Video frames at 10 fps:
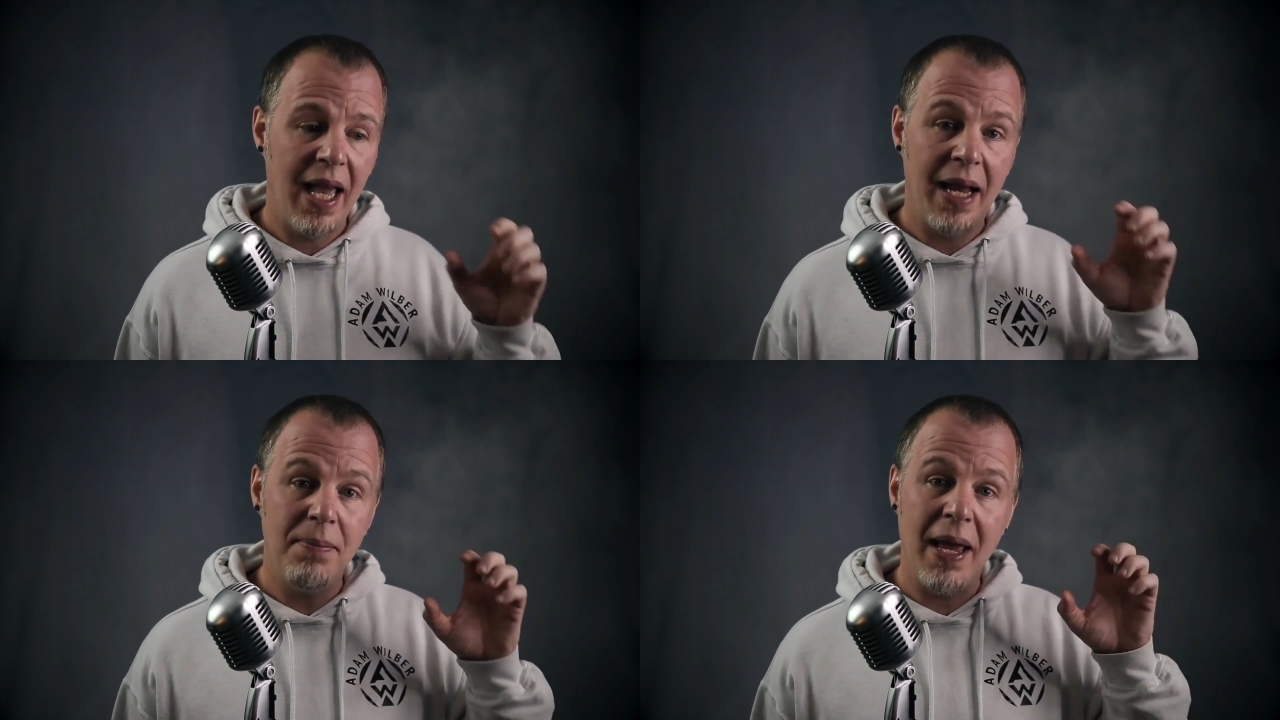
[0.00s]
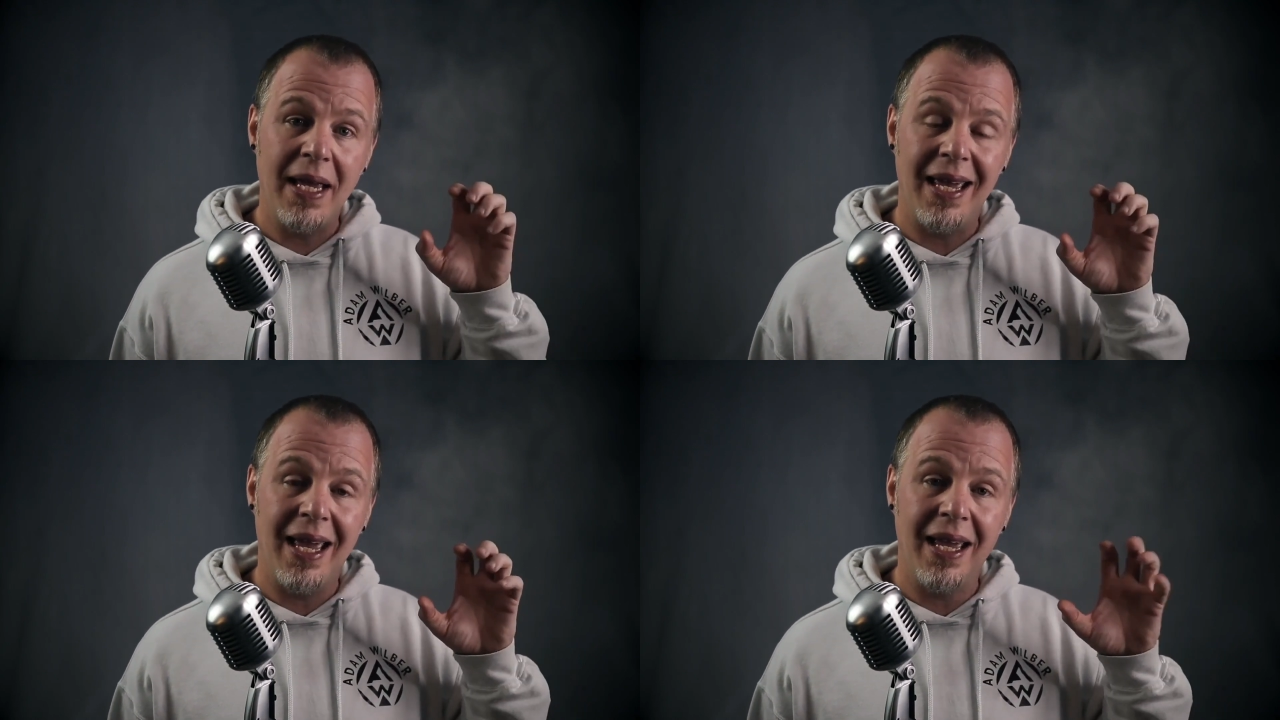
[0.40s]
and
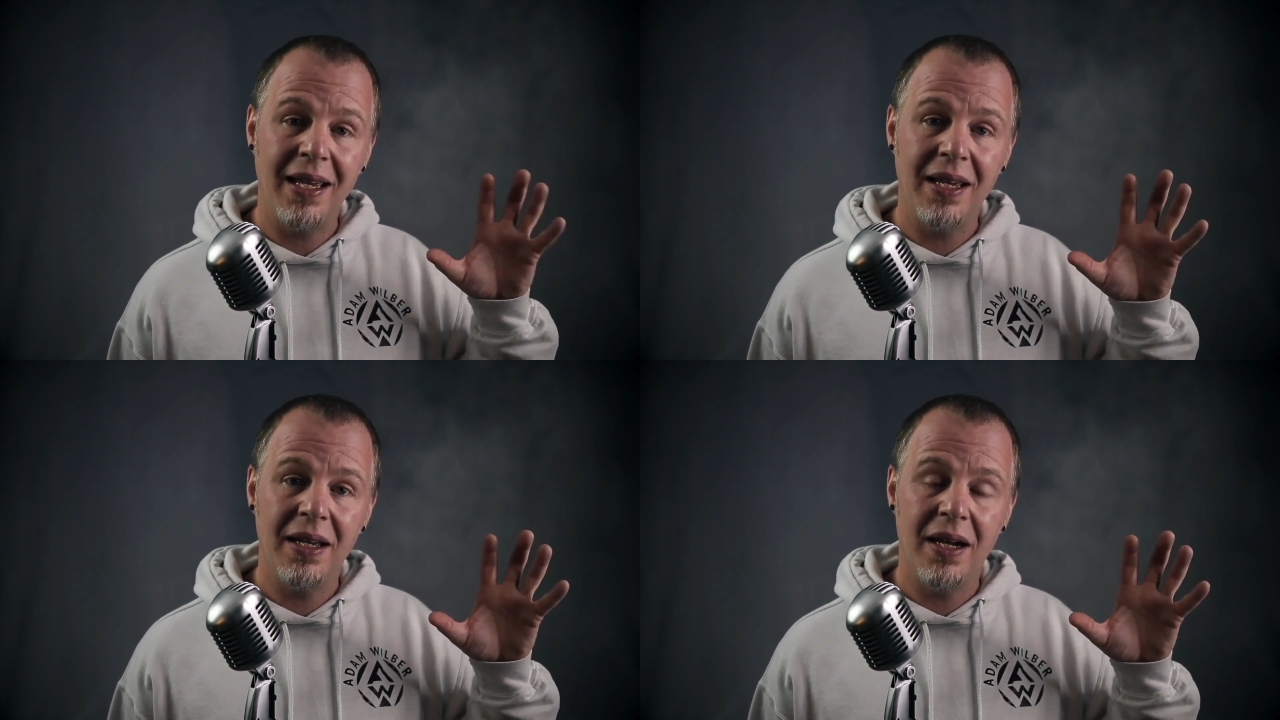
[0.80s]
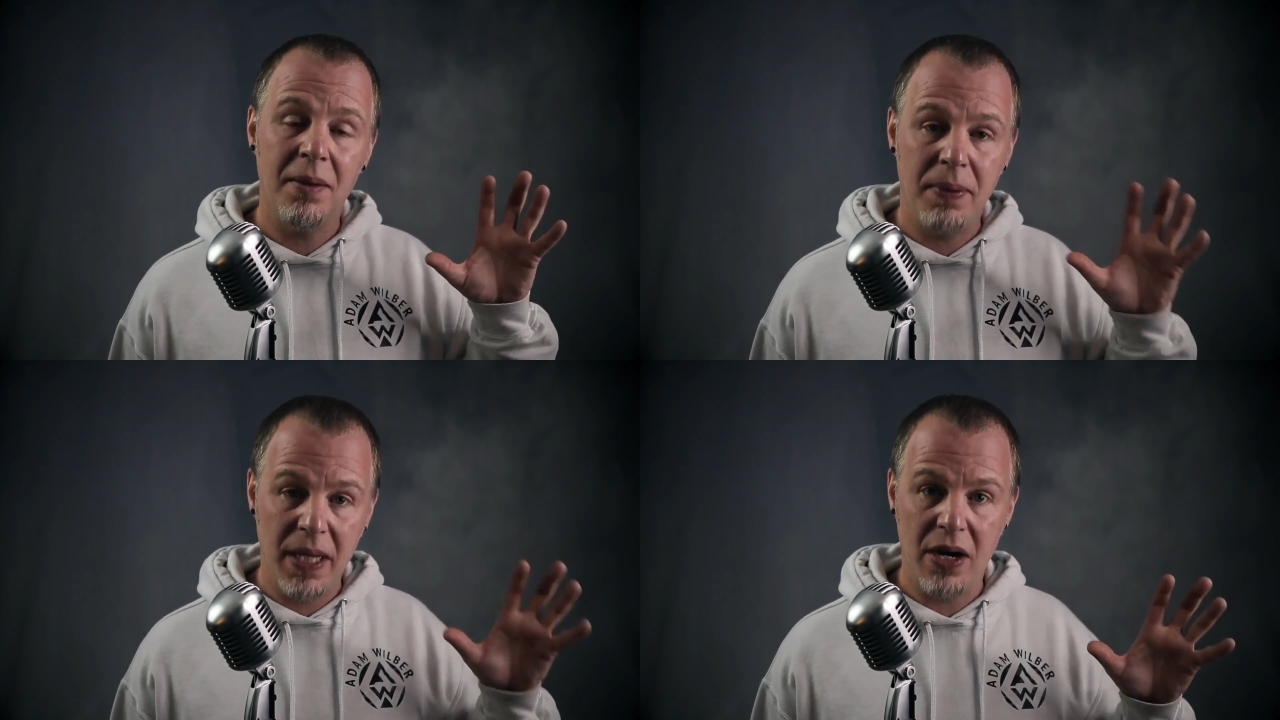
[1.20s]
make ink
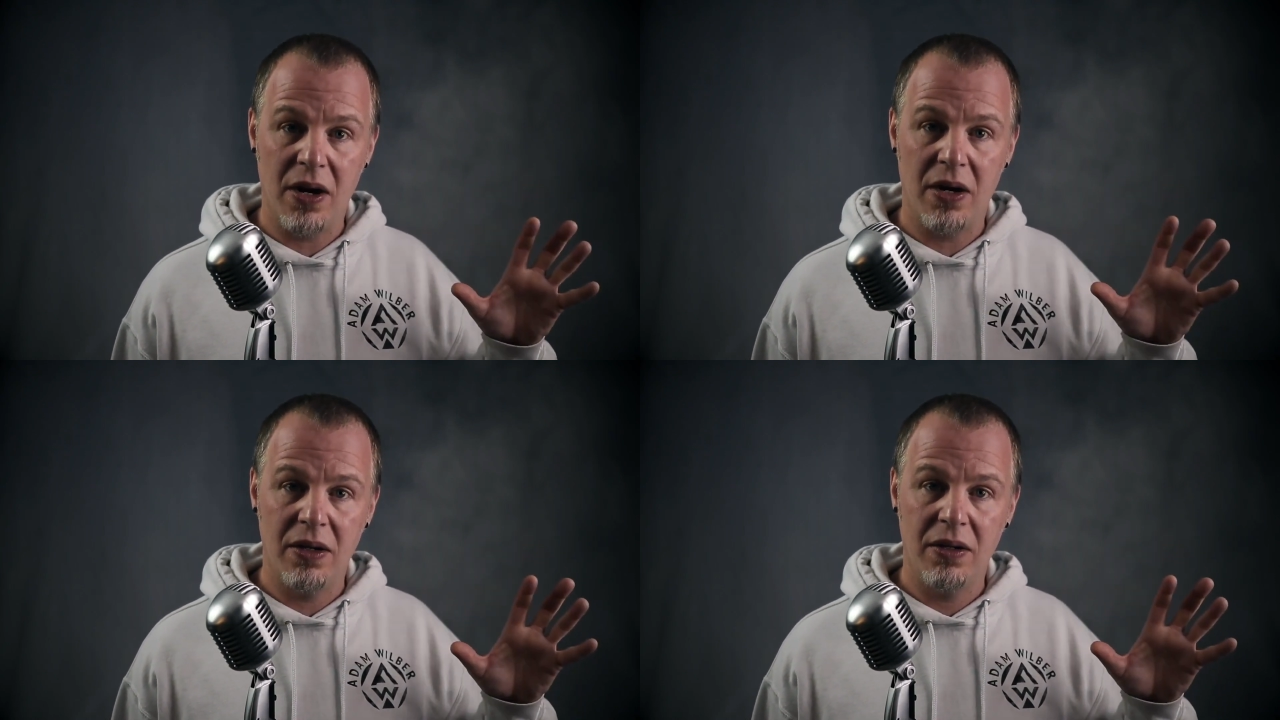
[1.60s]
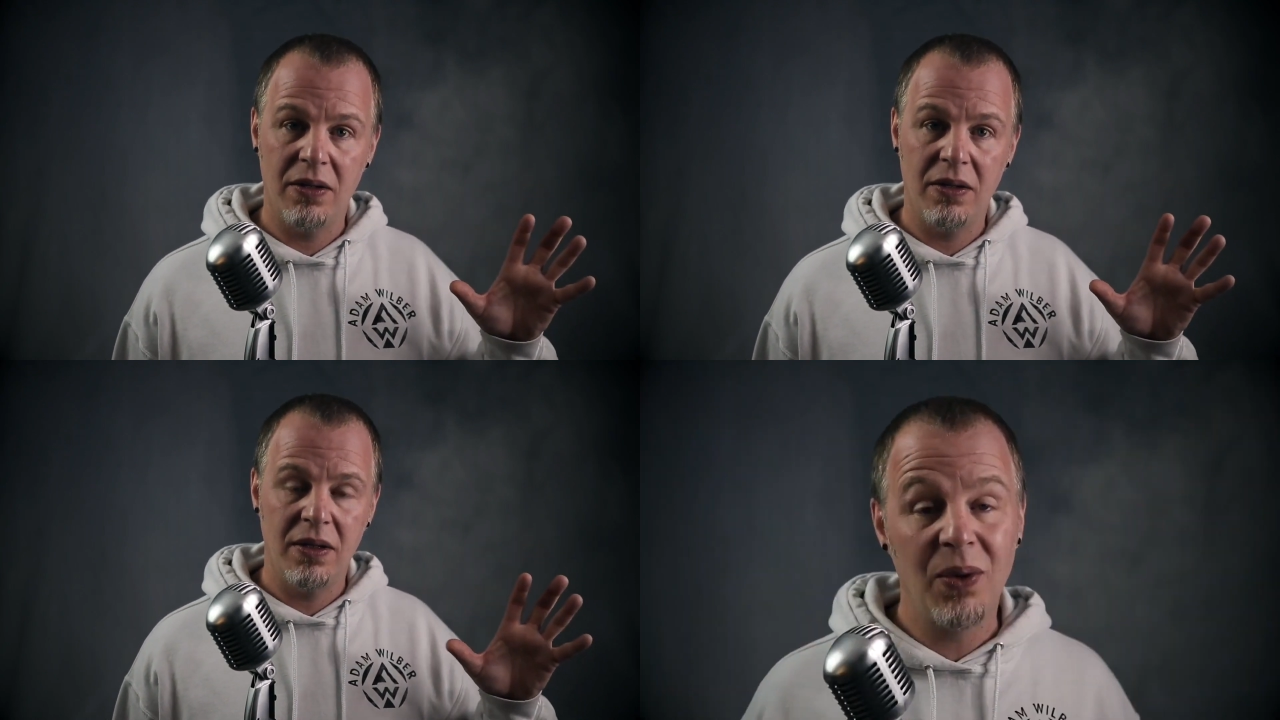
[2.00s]
appear.
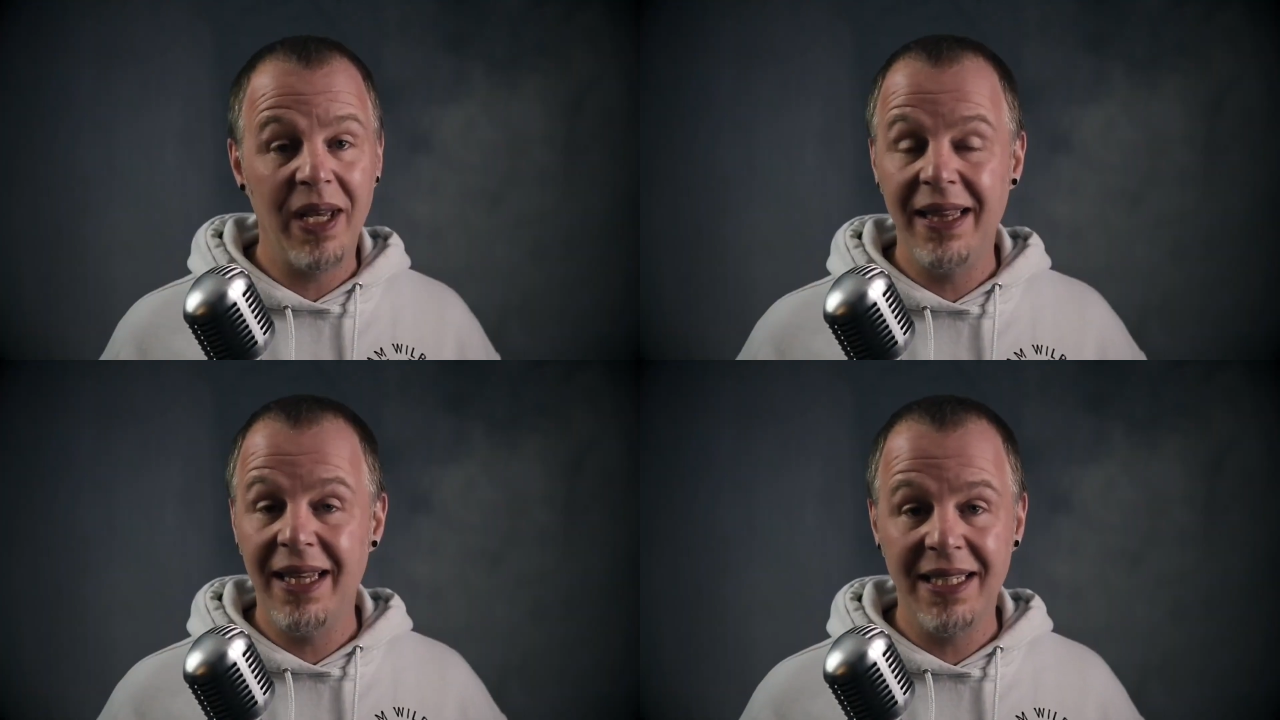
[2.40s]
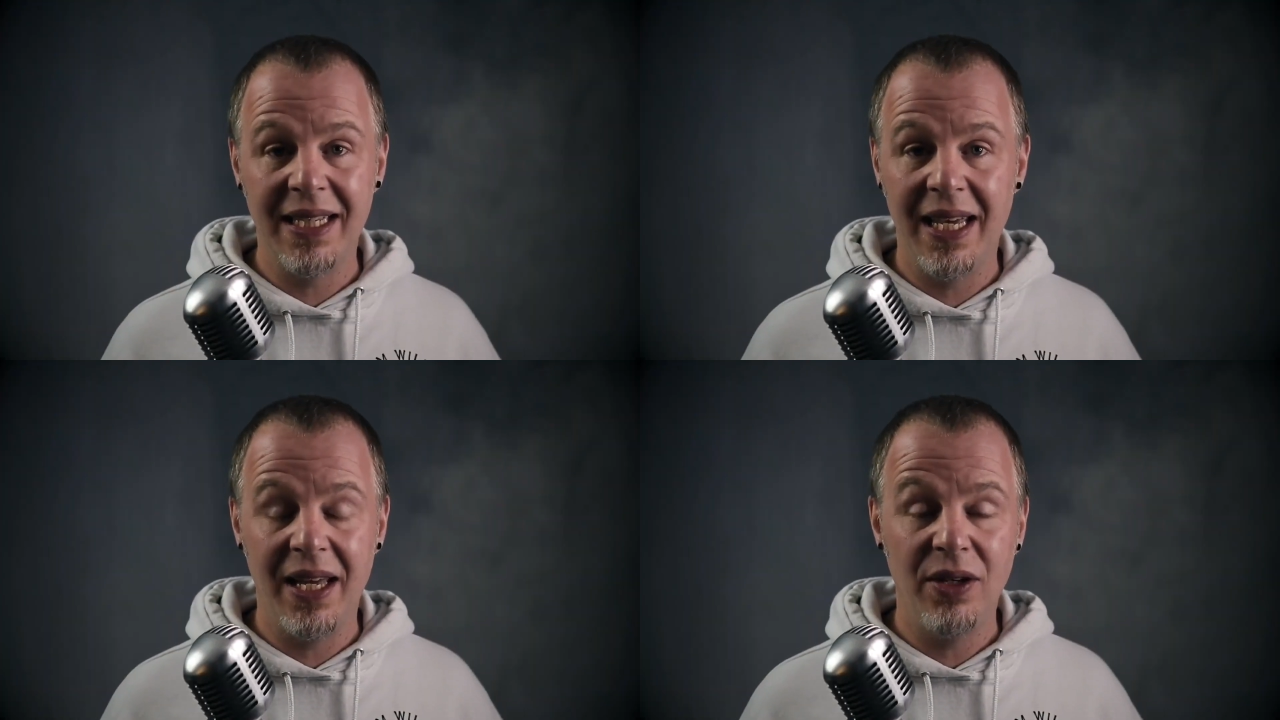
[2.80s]
So in this
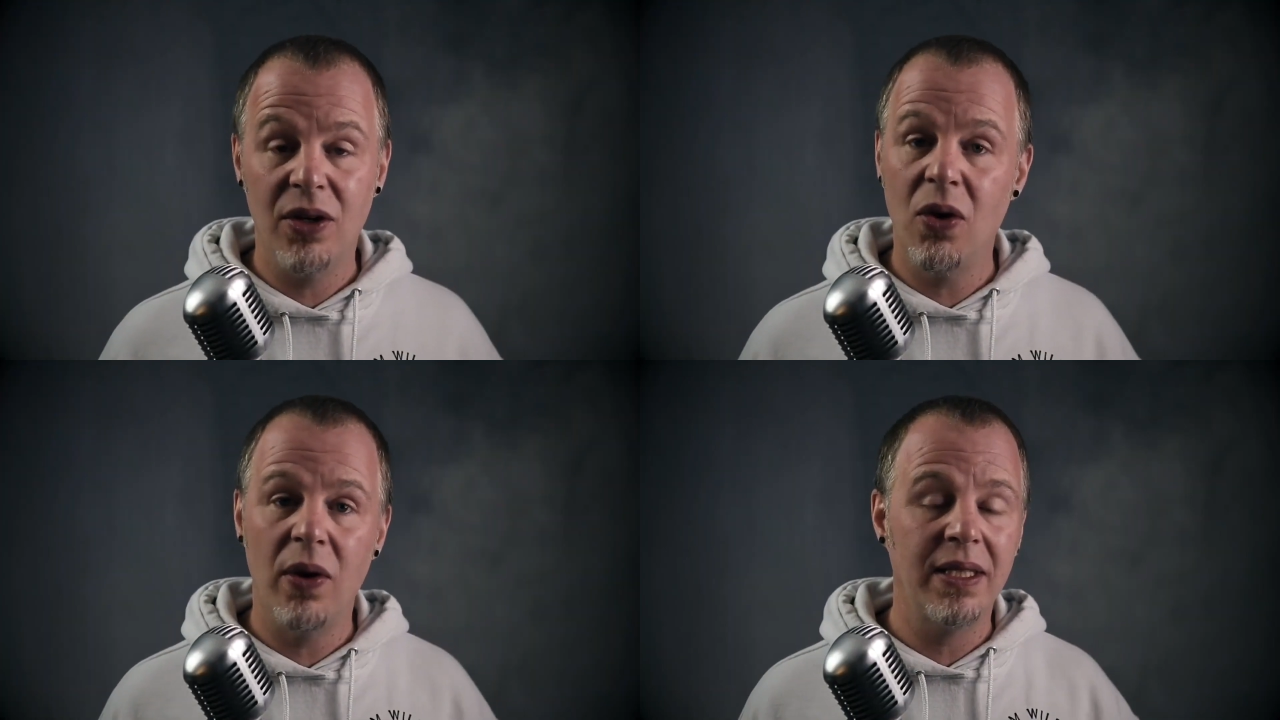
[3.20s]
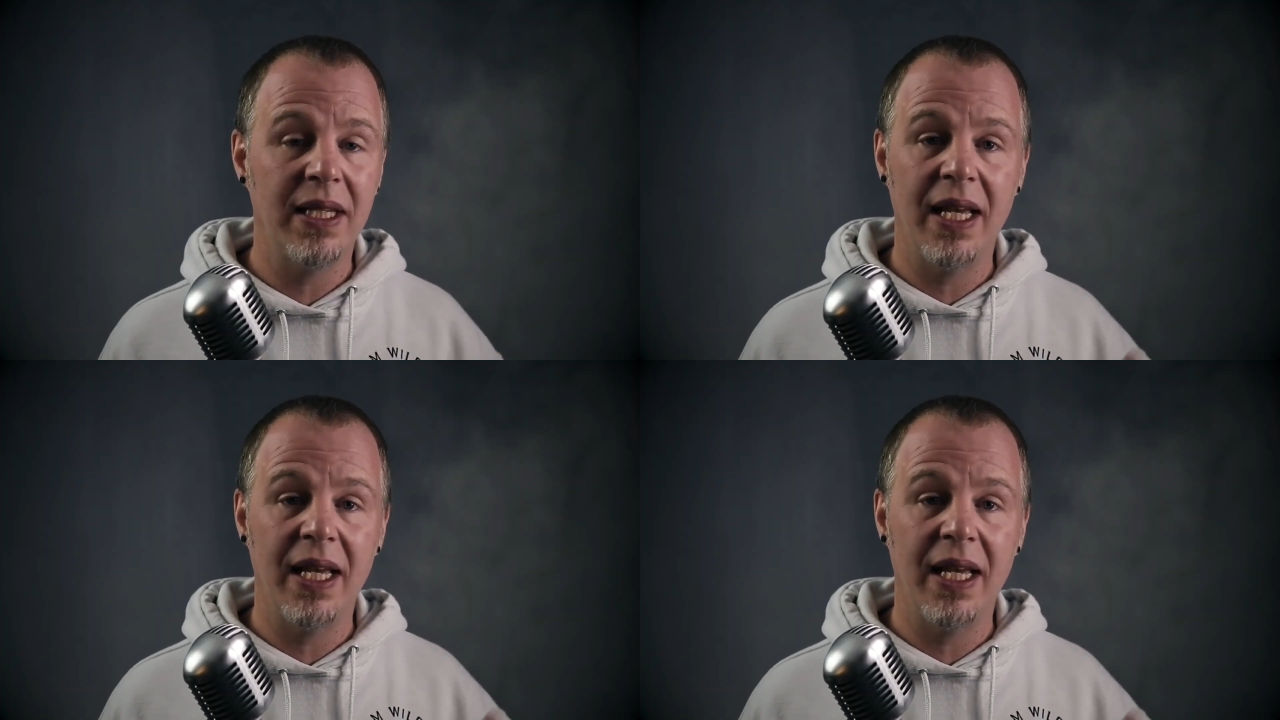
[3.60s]
kit, you're going